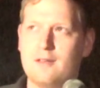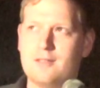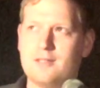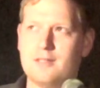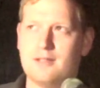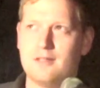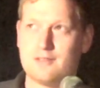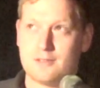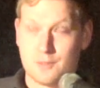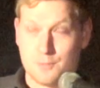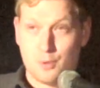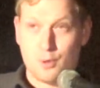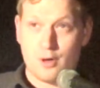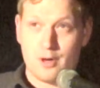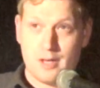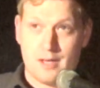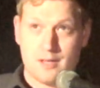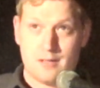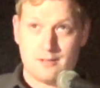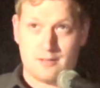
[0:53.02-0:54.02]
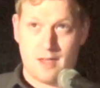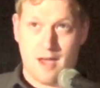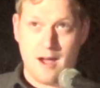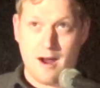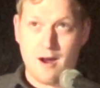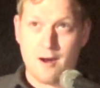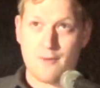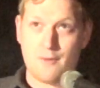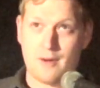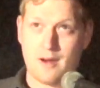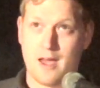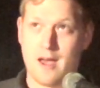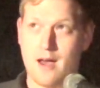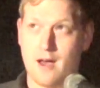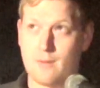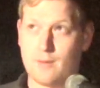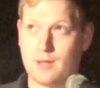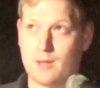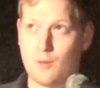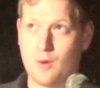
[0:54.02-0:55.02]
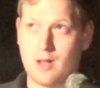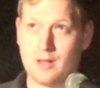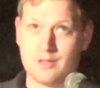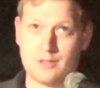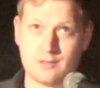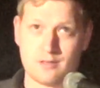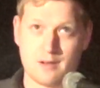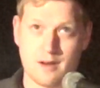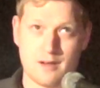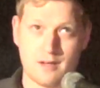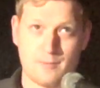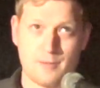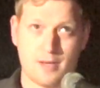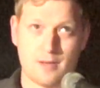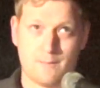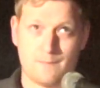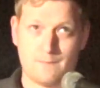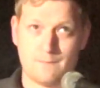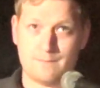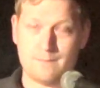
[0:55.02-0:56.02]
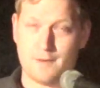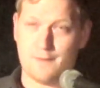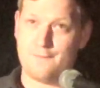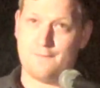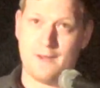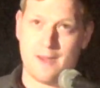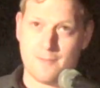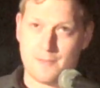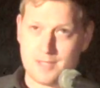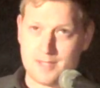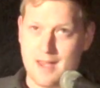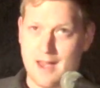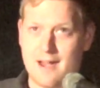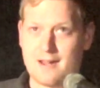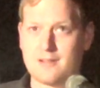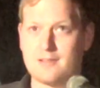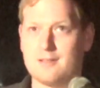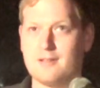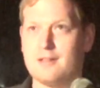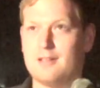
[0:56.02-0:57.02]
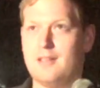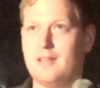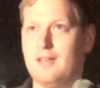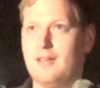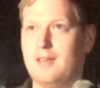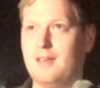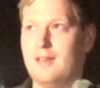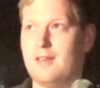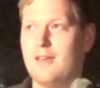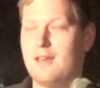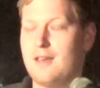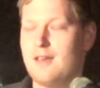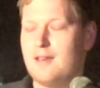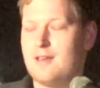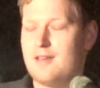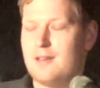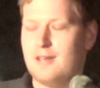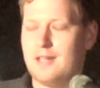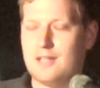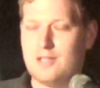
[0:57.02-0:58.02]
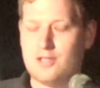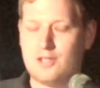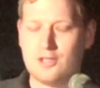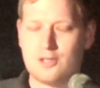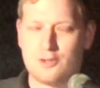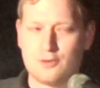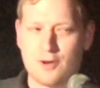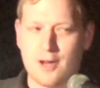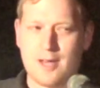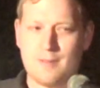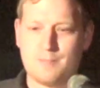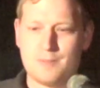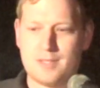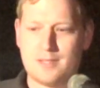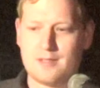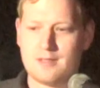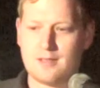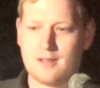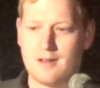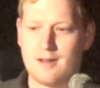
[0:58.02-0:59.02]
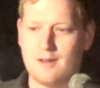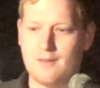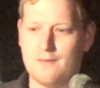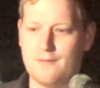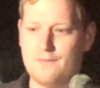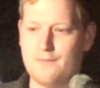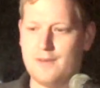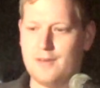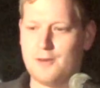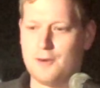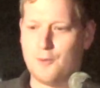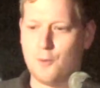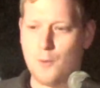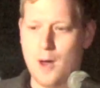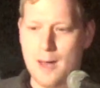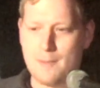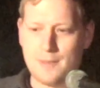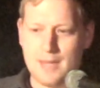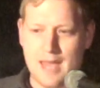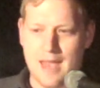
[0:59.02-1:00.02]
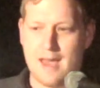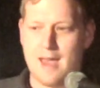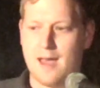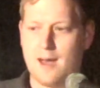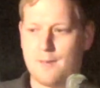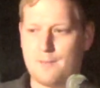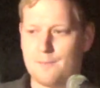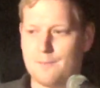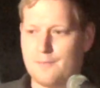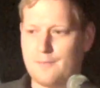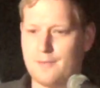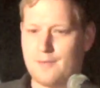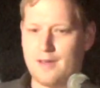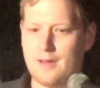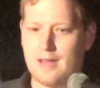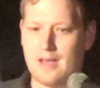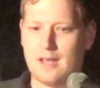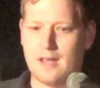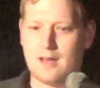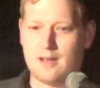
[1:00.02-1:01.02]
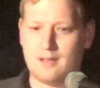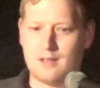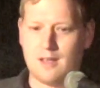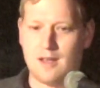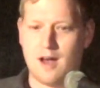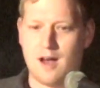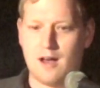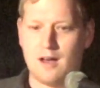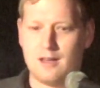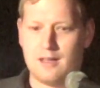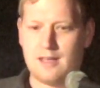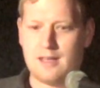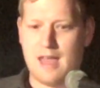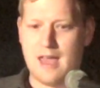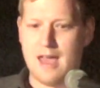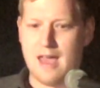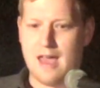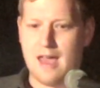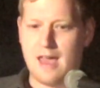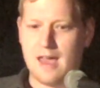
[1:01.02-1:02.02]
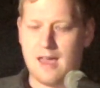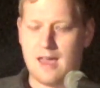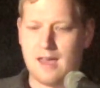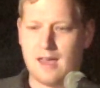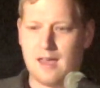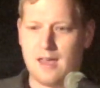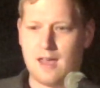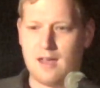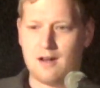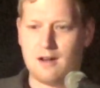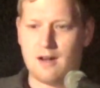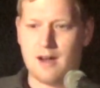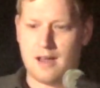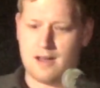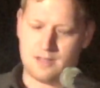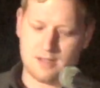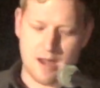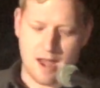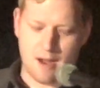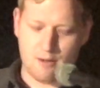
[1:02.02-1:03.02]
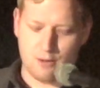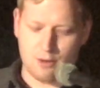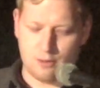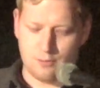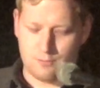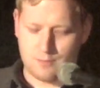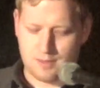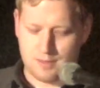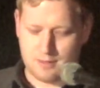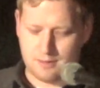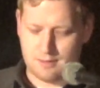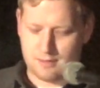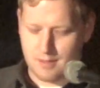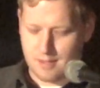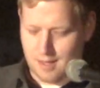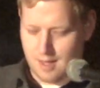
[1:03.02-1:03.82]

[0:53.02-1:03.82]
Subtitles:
to support his heroin habit while he's trying to become a famous actor, he strips via webcam in gay internet chat rooms.